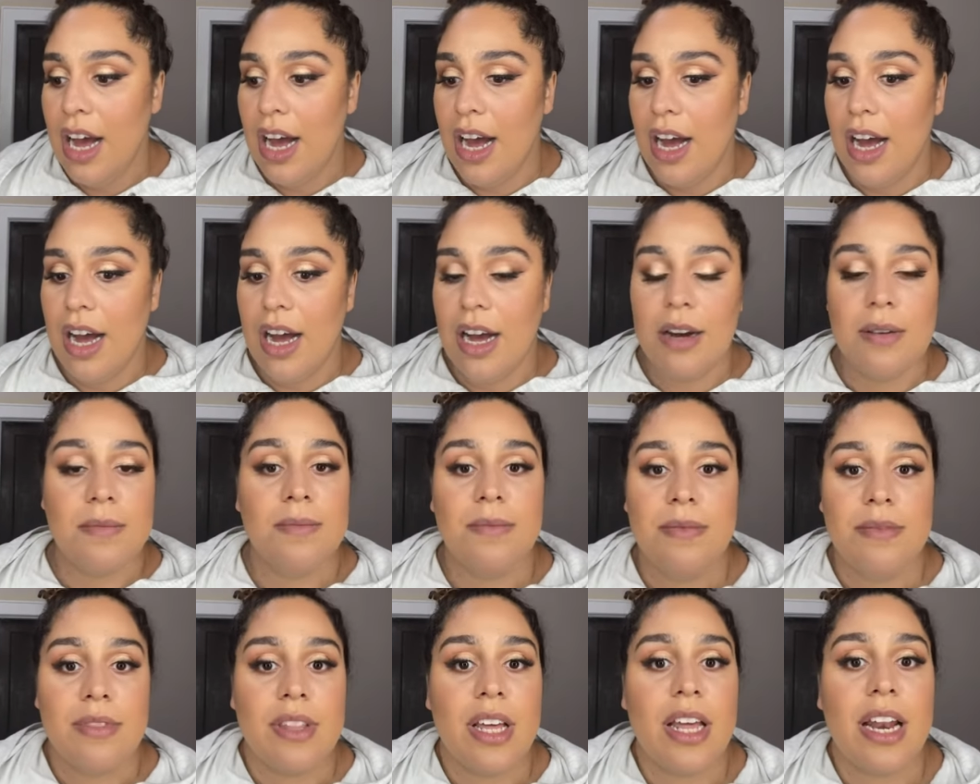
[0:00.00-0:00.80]

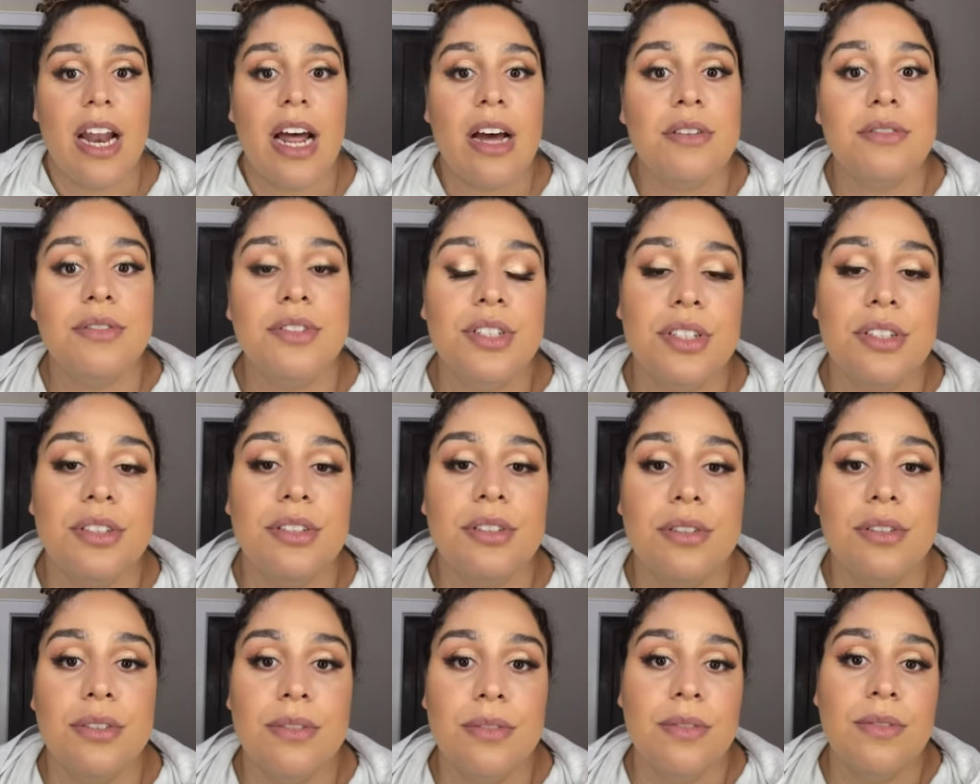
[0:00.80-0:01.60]
um, that I'll
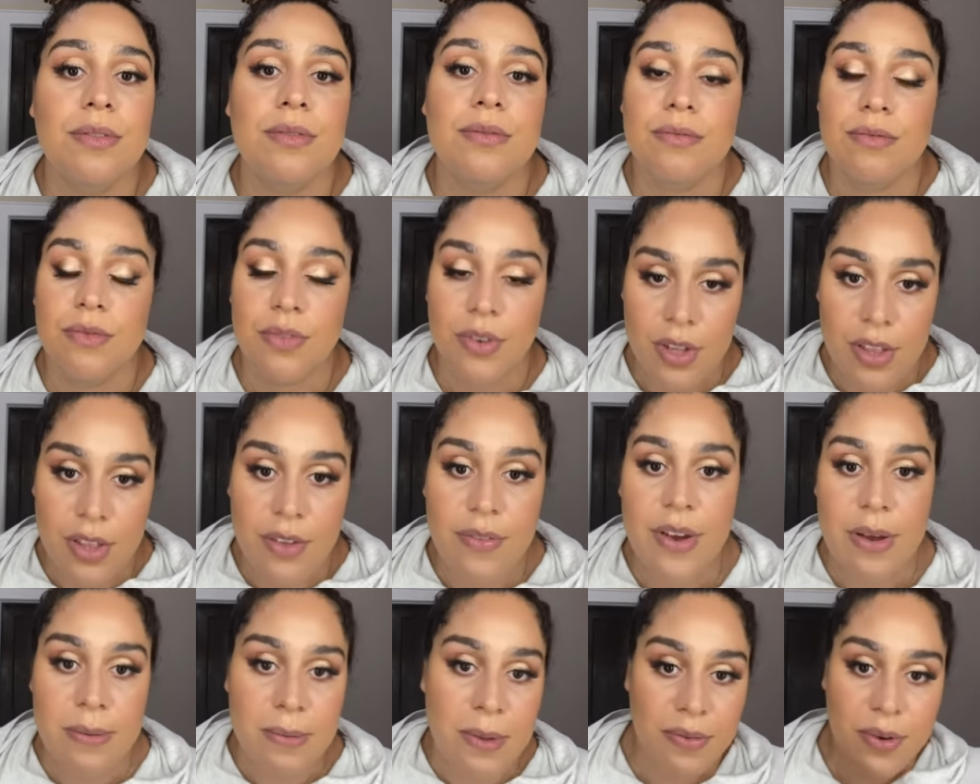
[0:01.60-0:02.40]
do for
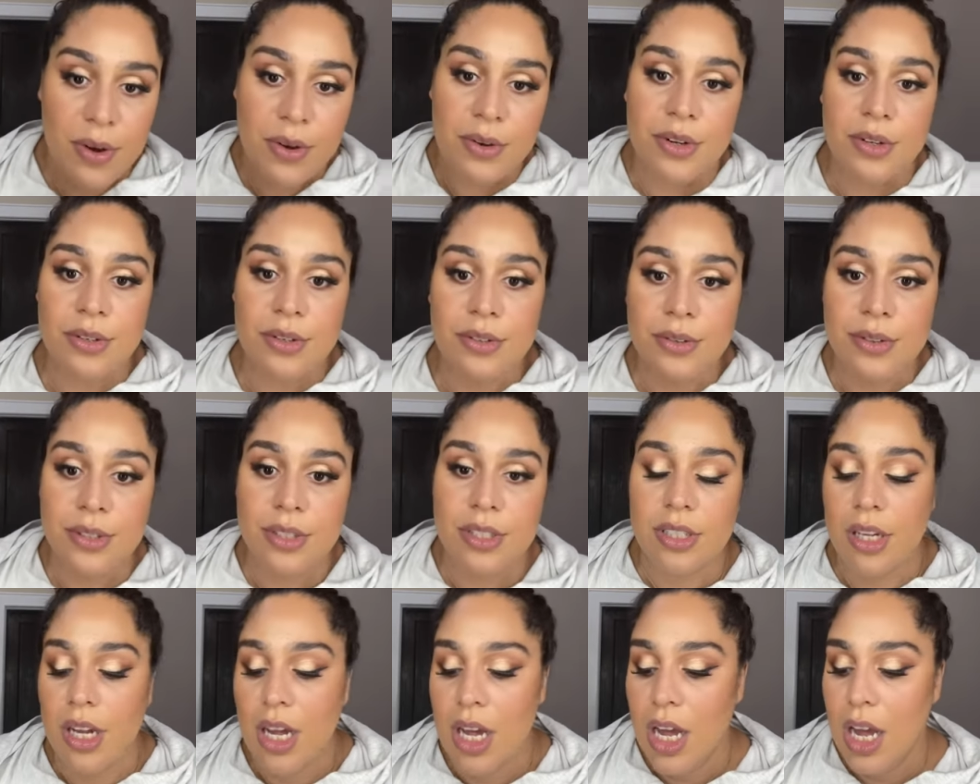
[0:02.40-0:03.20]
the family
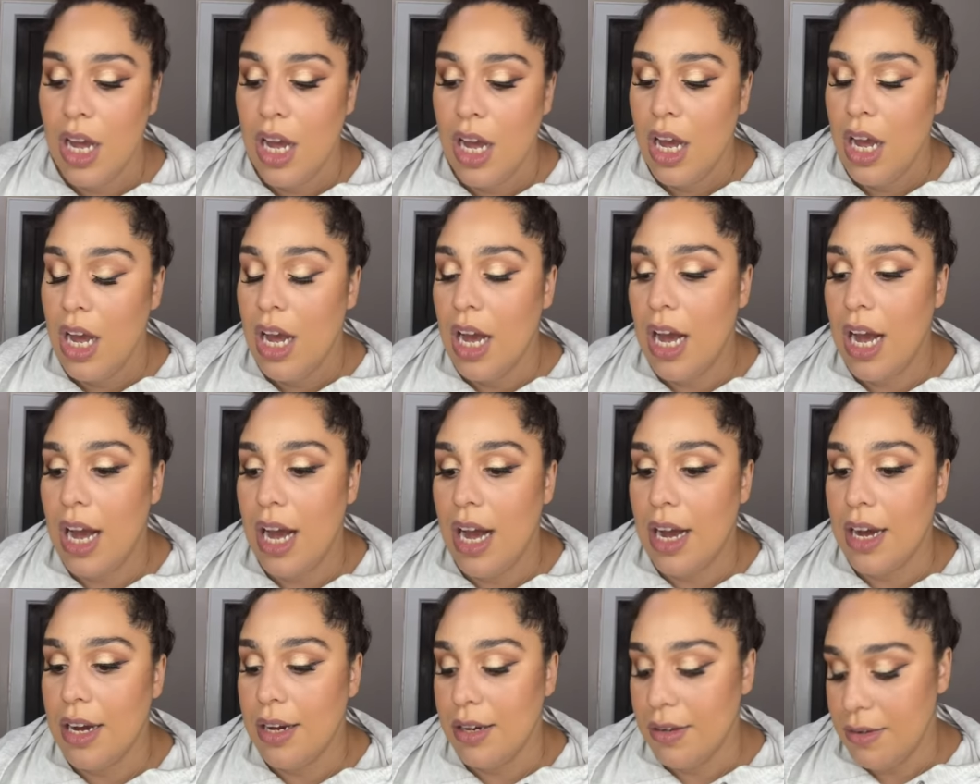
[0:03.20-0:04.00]
photos.
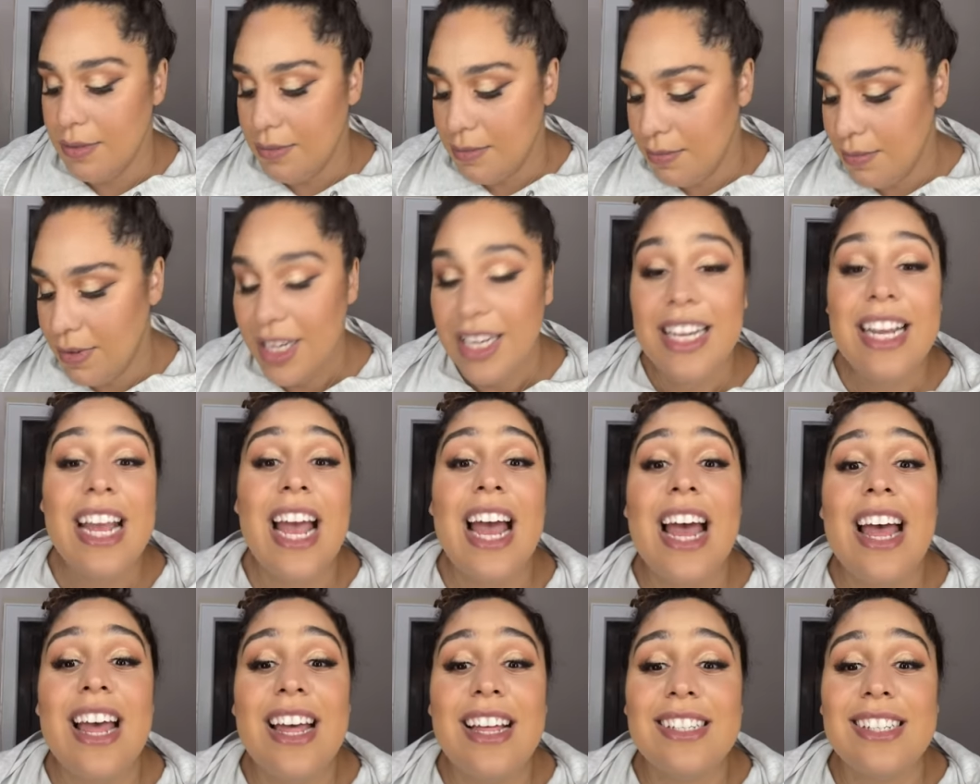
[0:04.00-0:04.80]
Um,
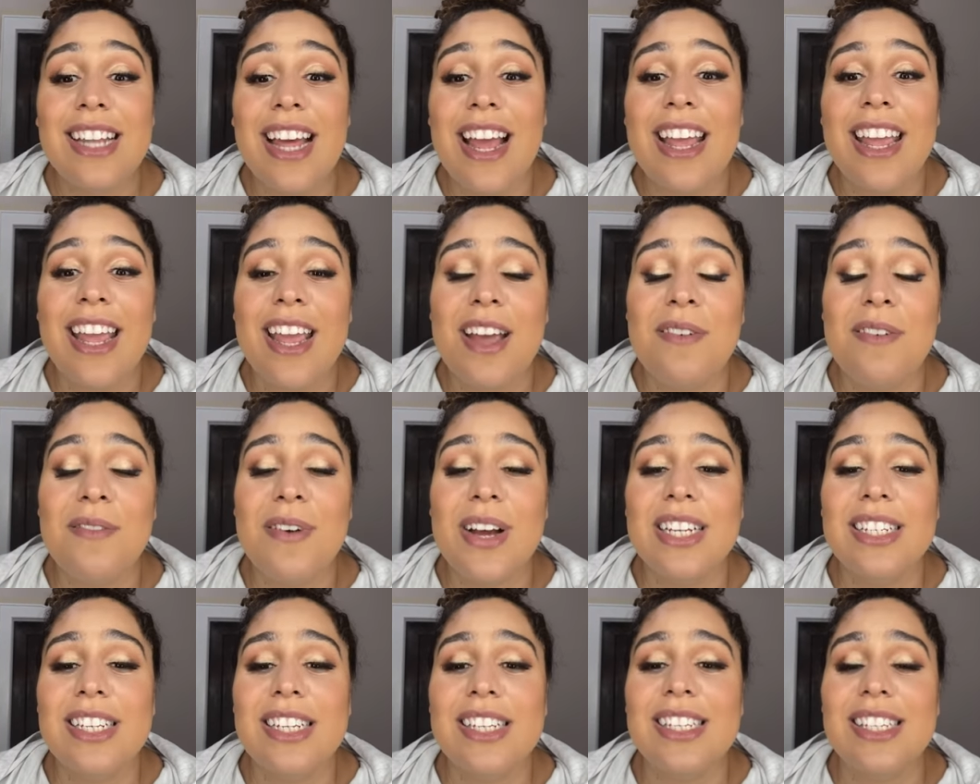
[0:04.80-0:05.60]
yes, I can't
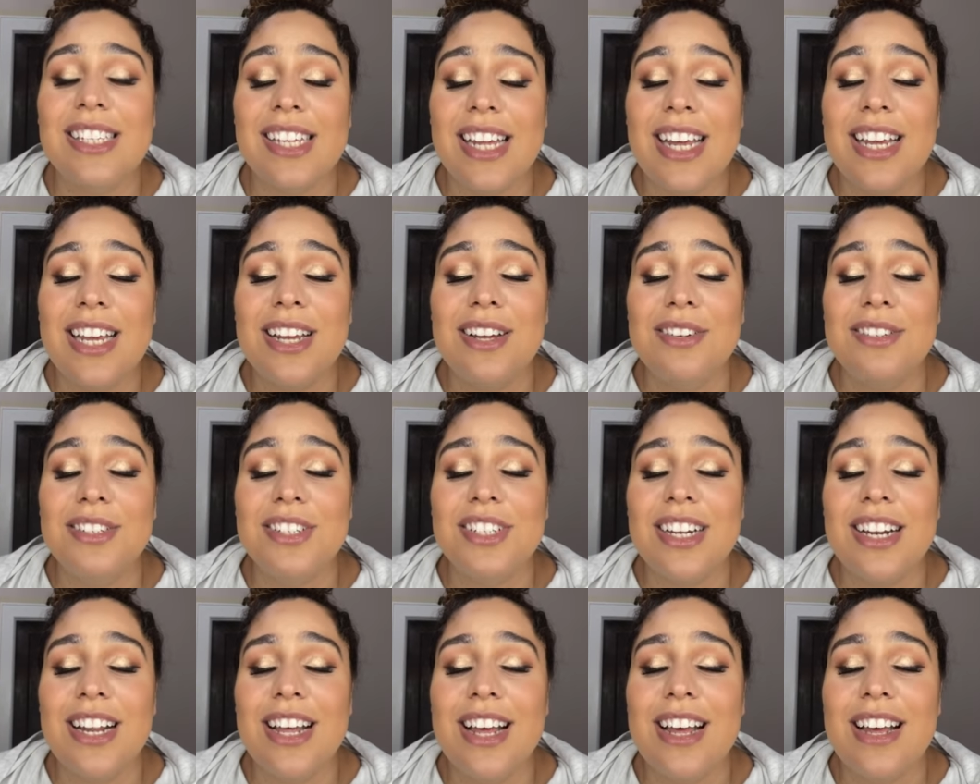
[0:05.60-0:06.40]
wait to see you,
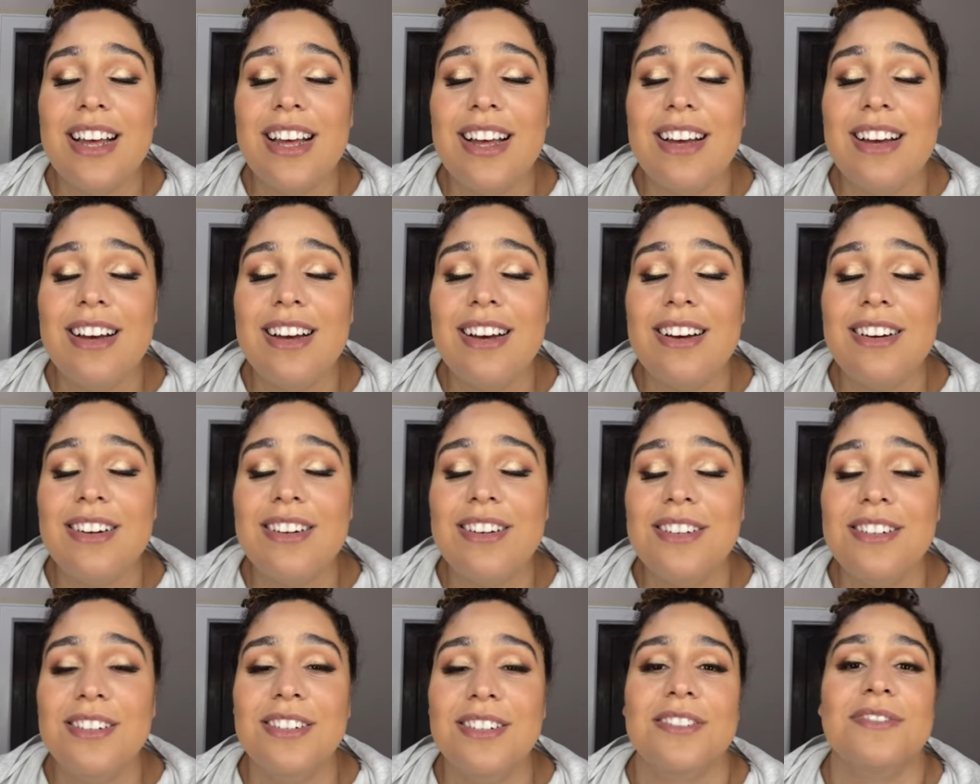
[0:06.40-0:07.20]

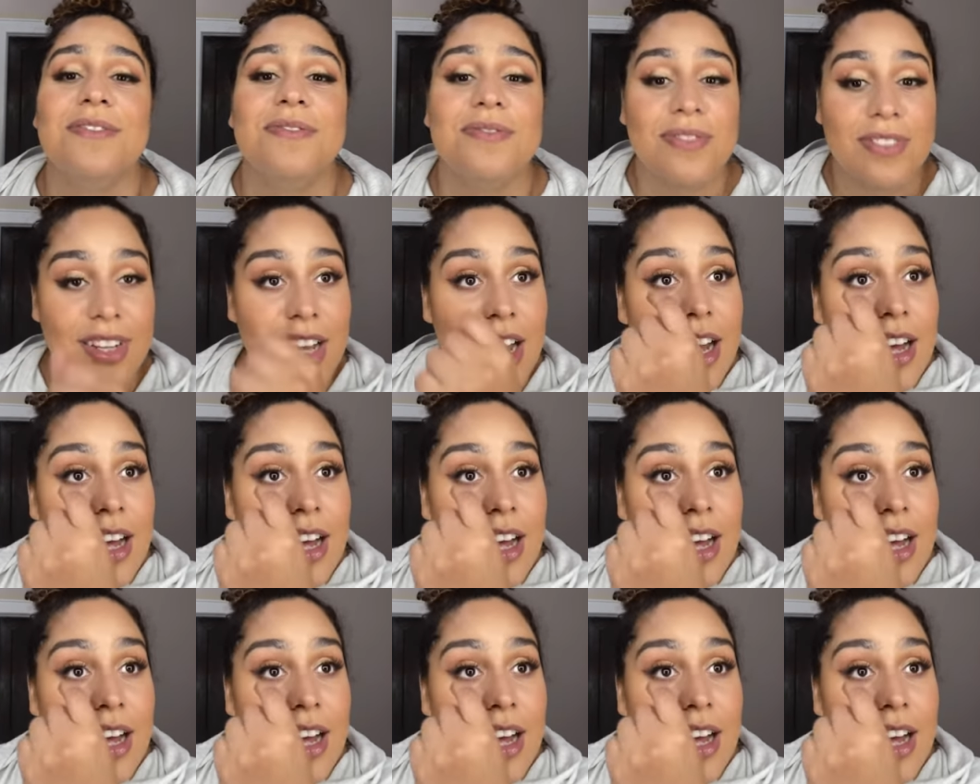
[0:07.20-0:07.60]
Chanel.